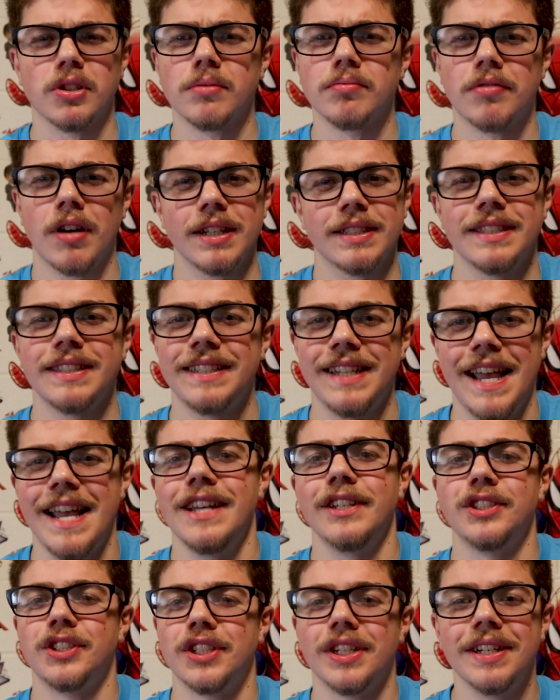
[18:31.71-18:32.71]

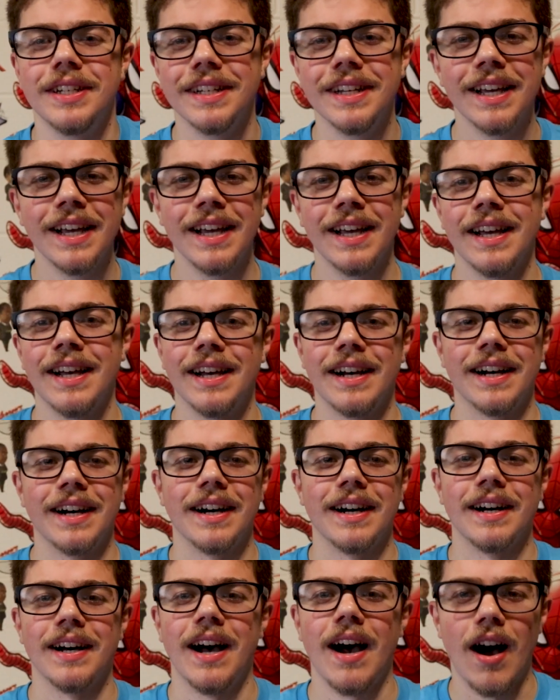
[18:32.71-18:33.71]
presentation,
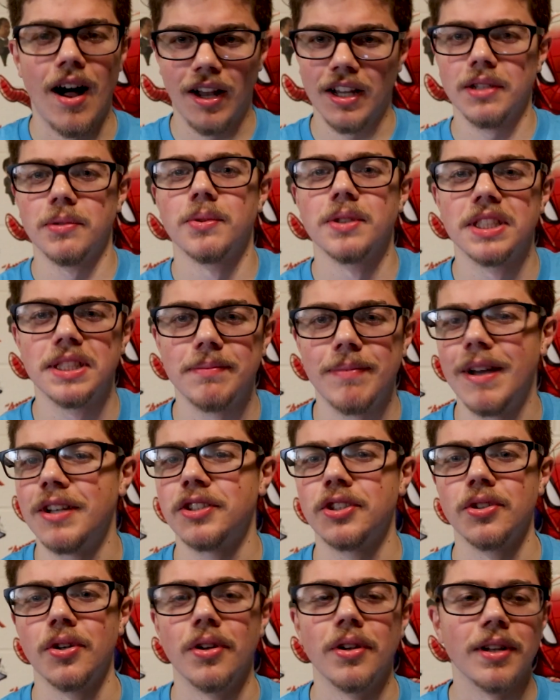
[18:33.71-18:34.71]
Hollywood
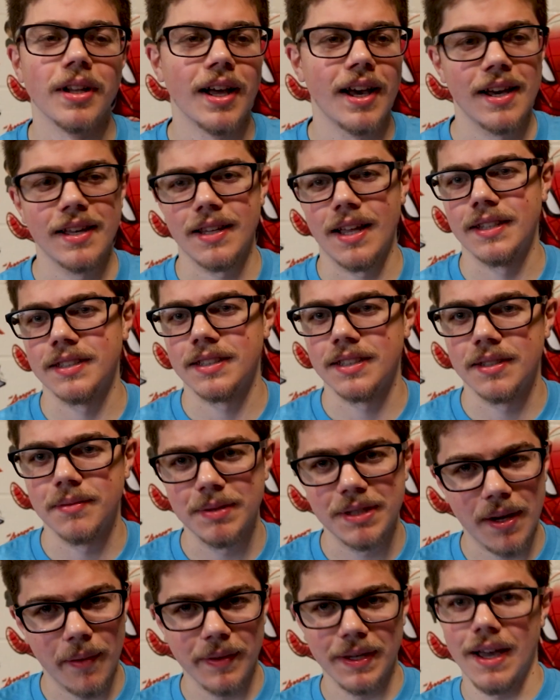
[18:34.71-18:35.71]
special that's going to be
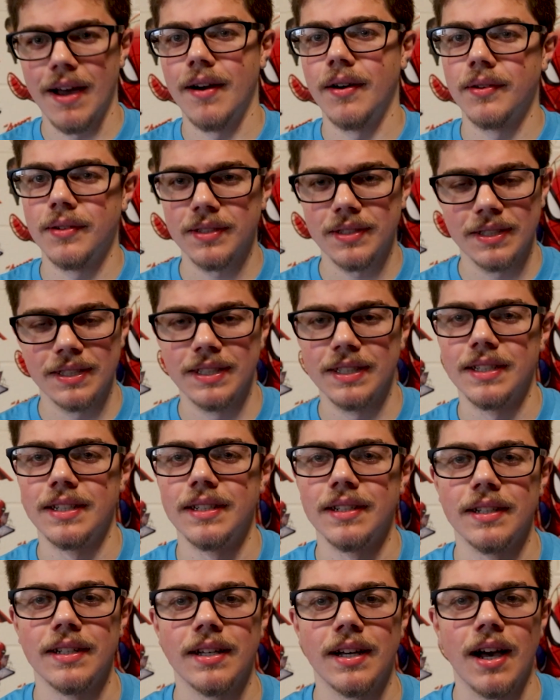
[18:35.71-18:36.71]
coming out
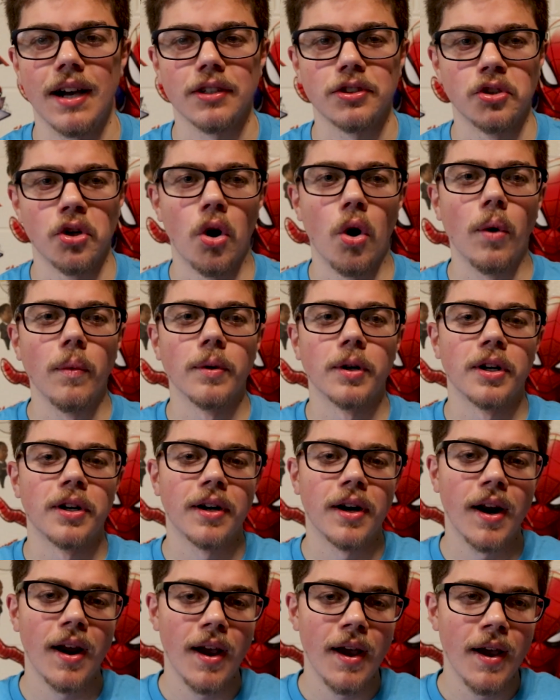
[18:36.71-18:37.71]
in
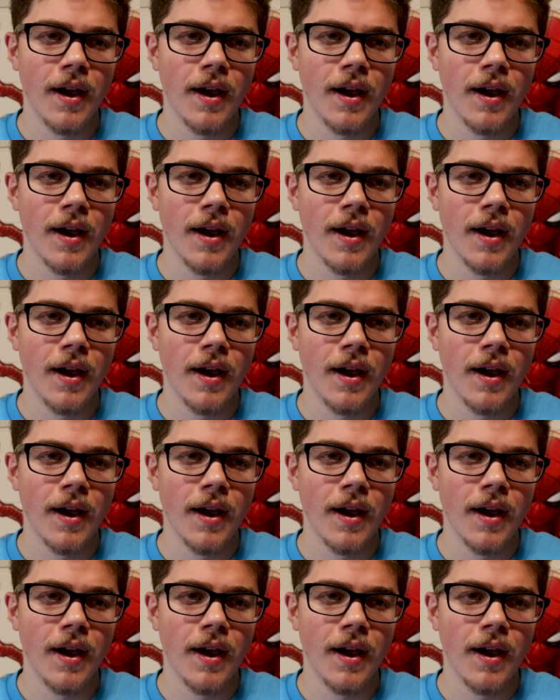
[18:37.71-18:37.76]
October.